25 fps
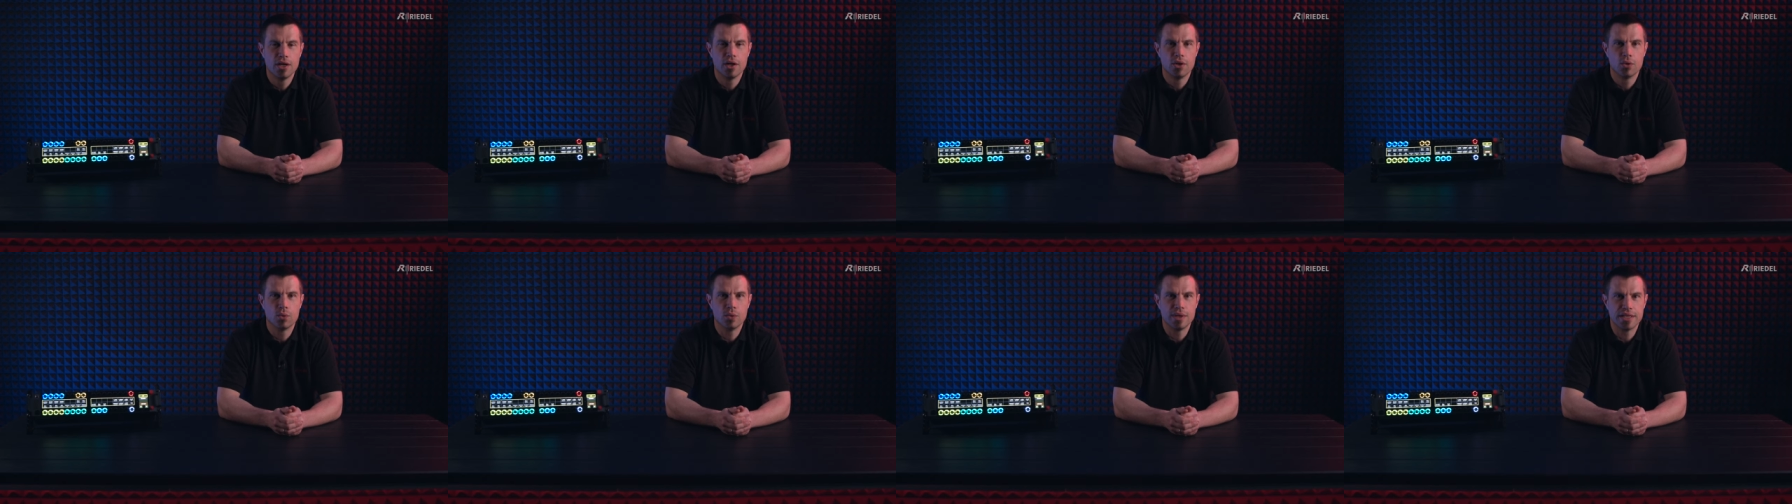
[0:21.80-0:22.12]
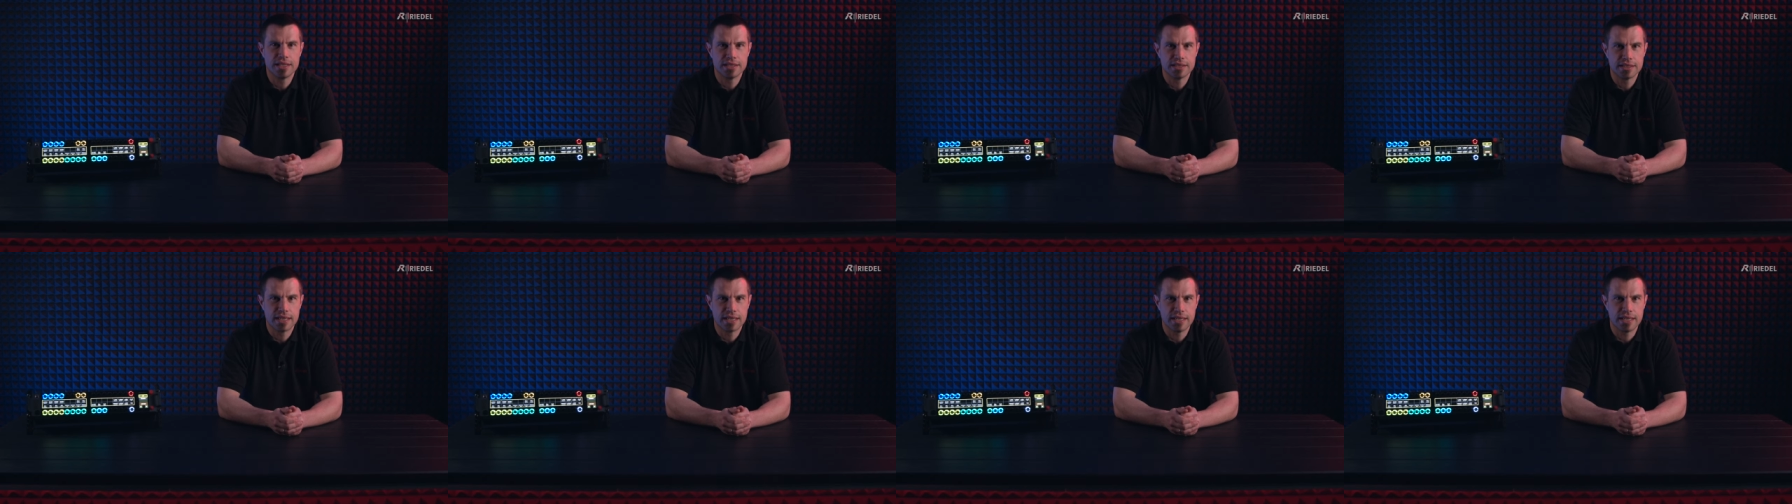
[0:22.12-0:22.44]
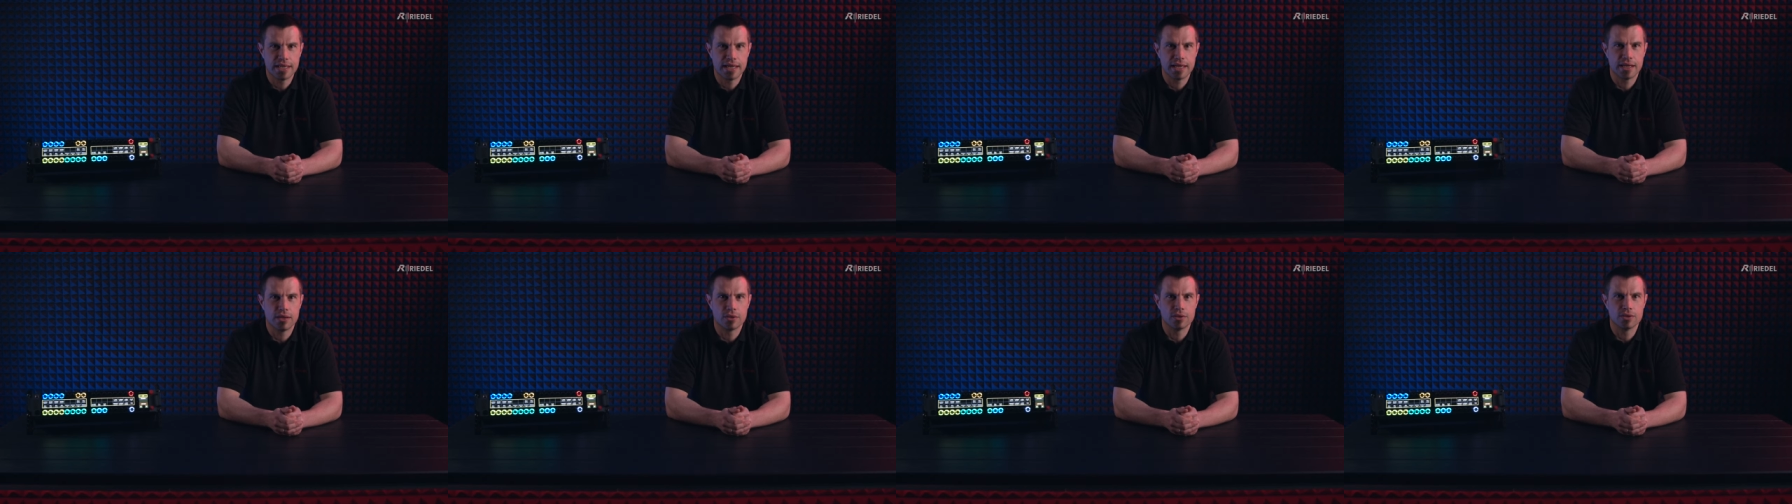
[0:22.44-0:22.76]
We can take
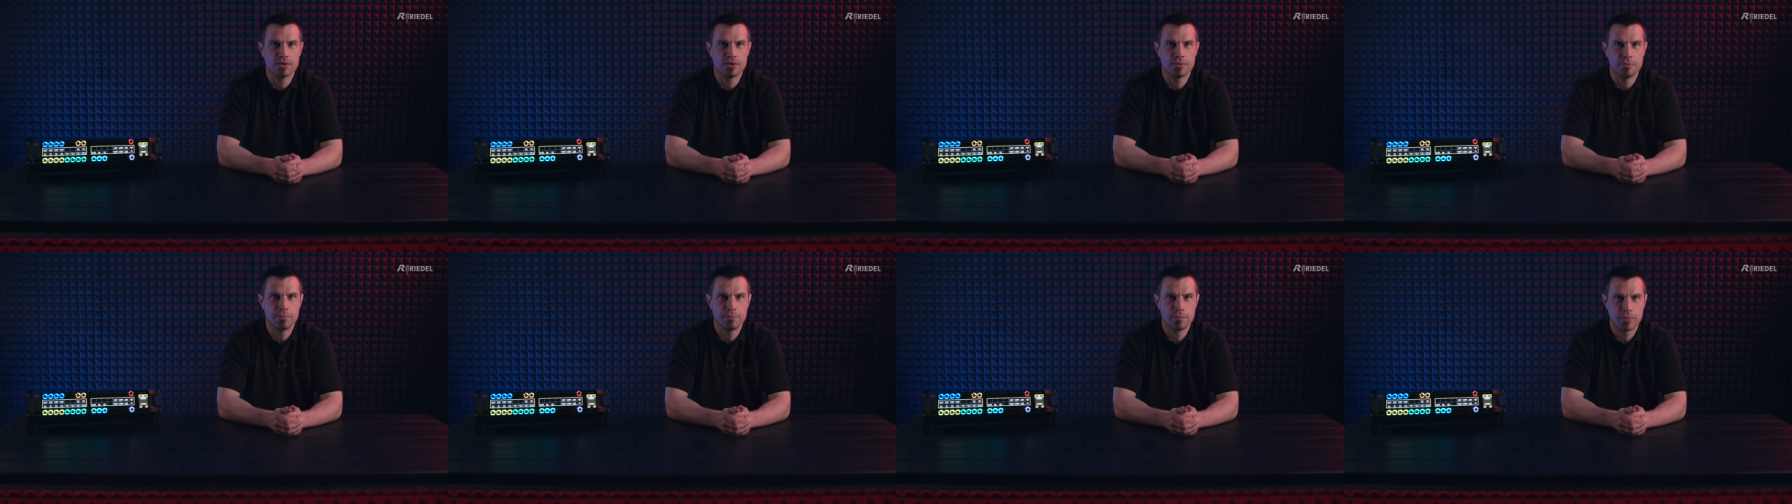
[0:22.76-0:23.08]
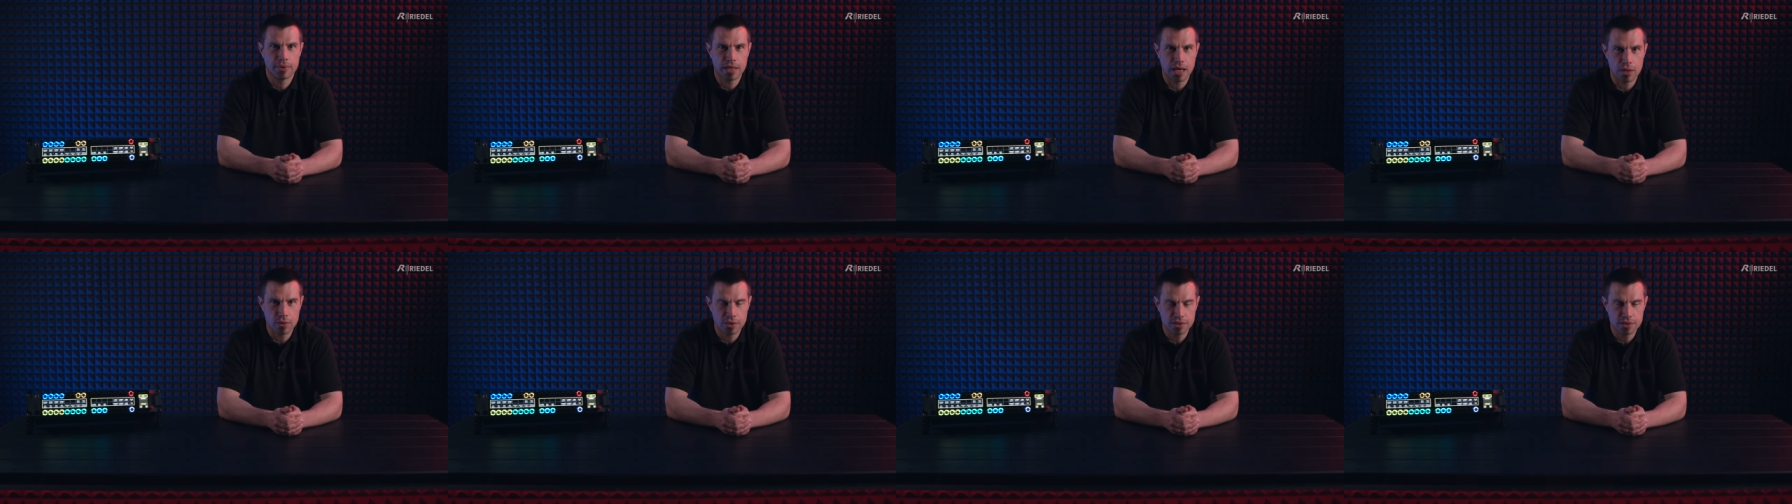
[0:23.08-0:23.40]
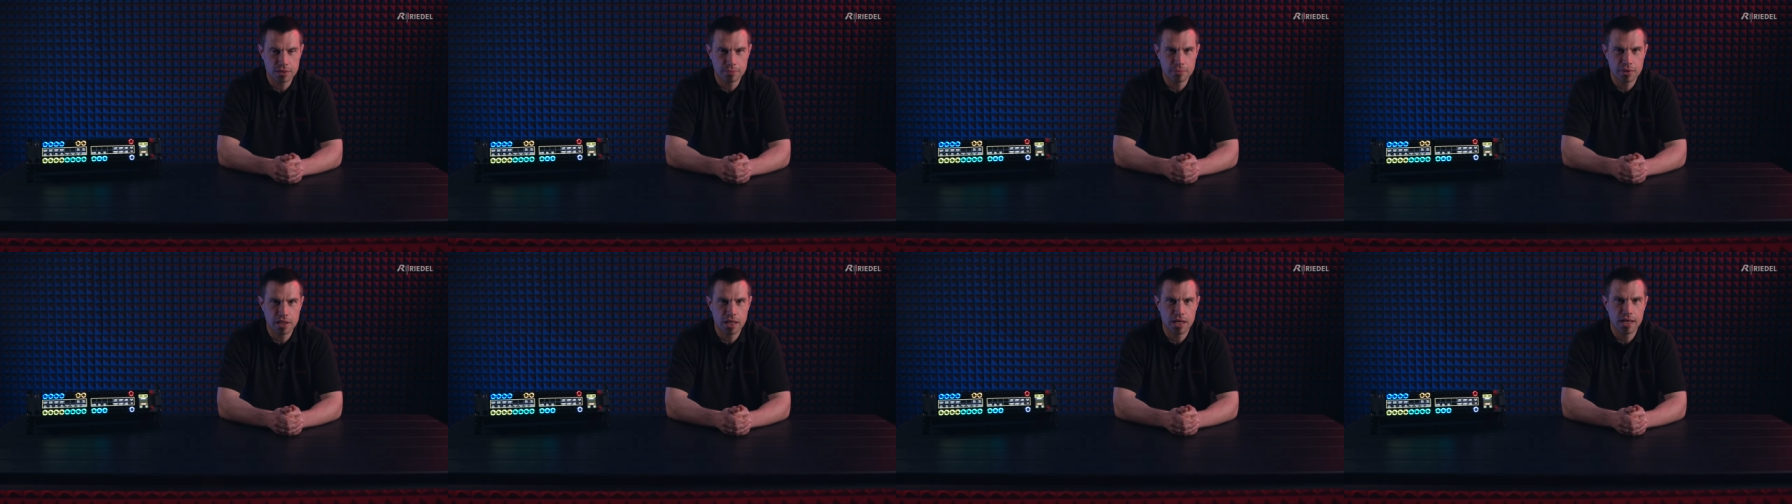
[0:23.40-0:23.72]
out the power
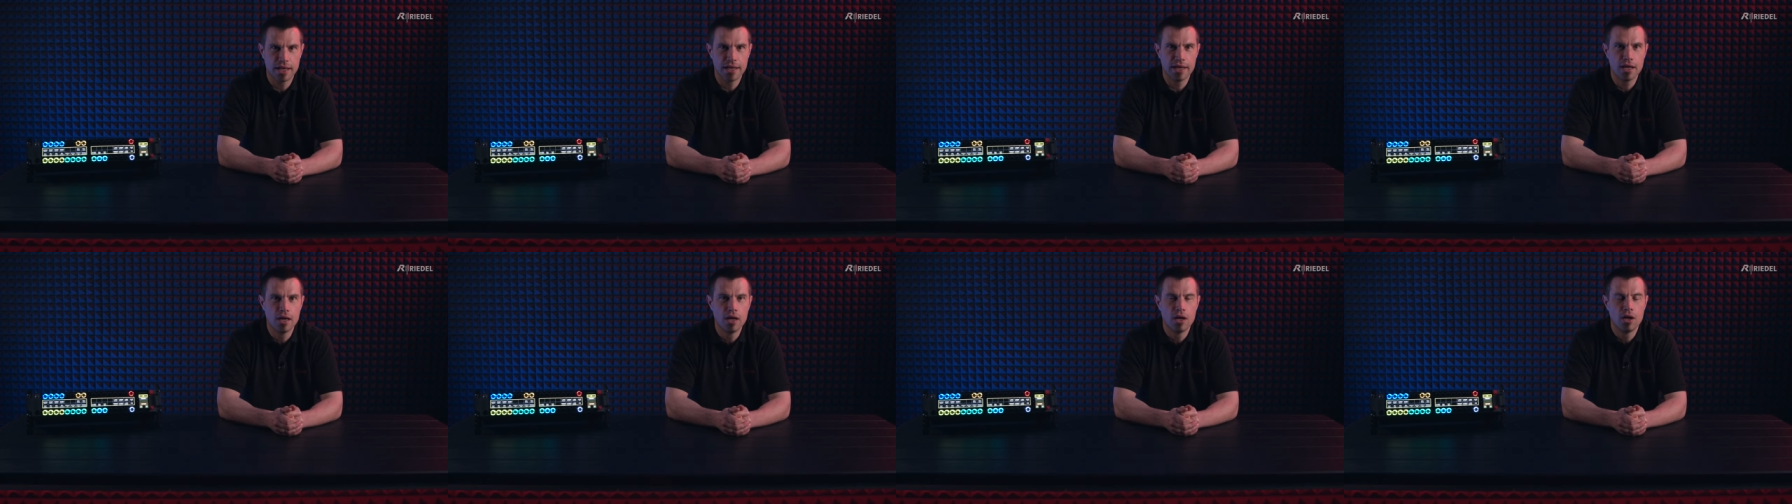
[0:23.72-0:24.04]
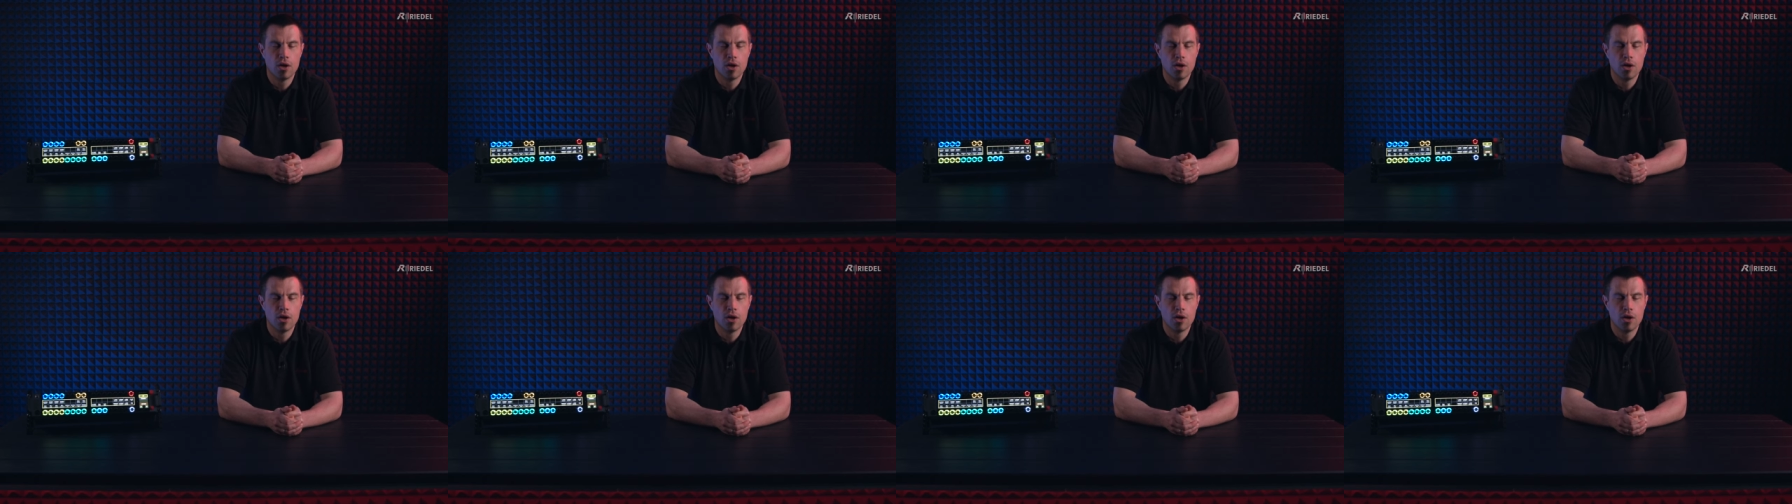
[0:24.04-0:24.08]
supply